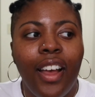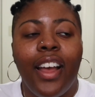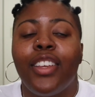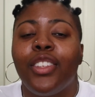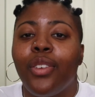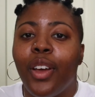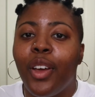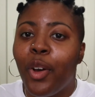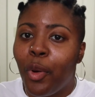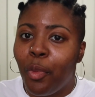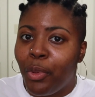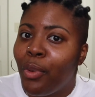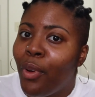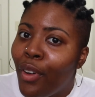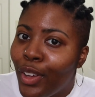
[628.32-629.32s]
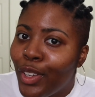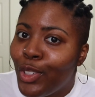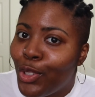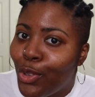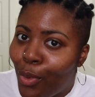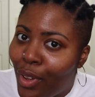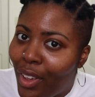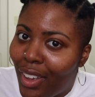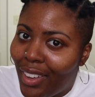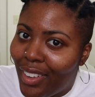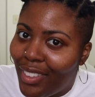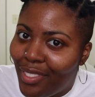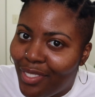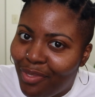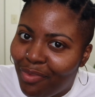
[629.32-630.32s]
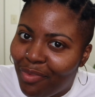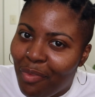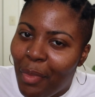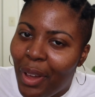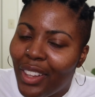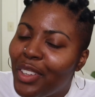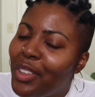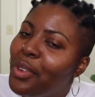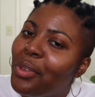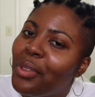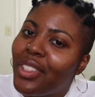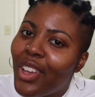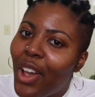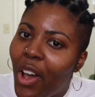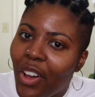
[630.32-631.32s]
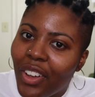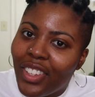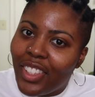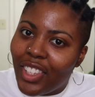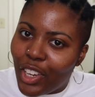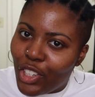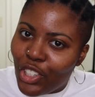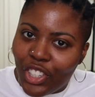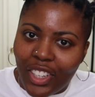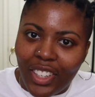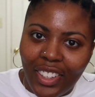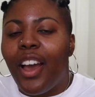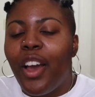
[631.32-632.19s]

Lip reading: So I hope you all enjoyed my little talk session.